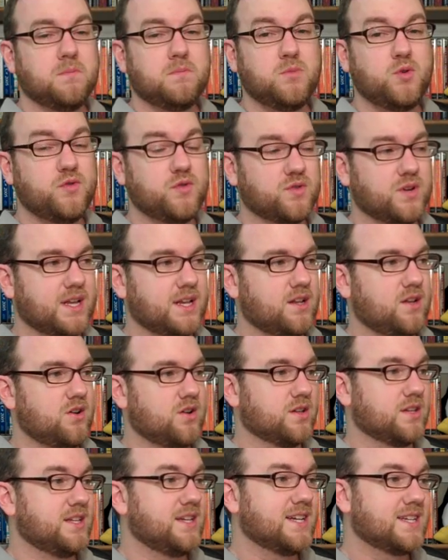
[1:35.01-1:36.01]
Moving right
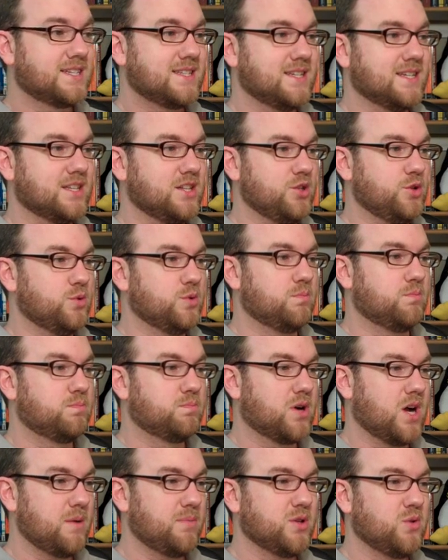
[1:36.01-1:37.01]
along, the next thing that you
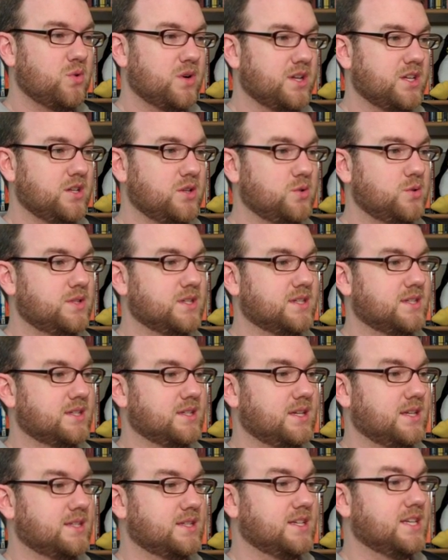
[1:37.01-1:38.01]
would probably want to use
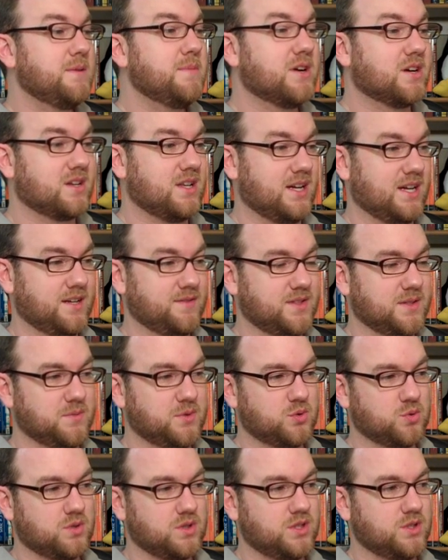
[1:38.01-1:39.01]
is, is an email client of some
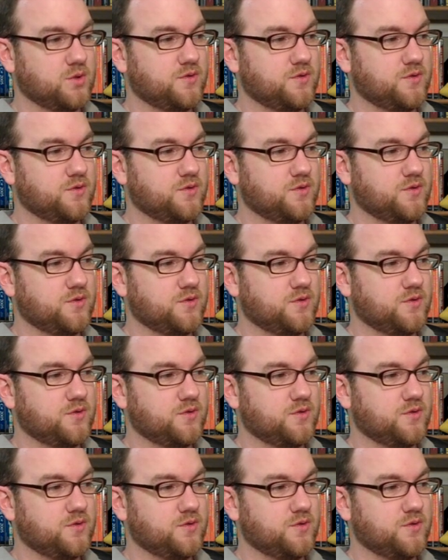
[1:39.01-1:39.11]
sort.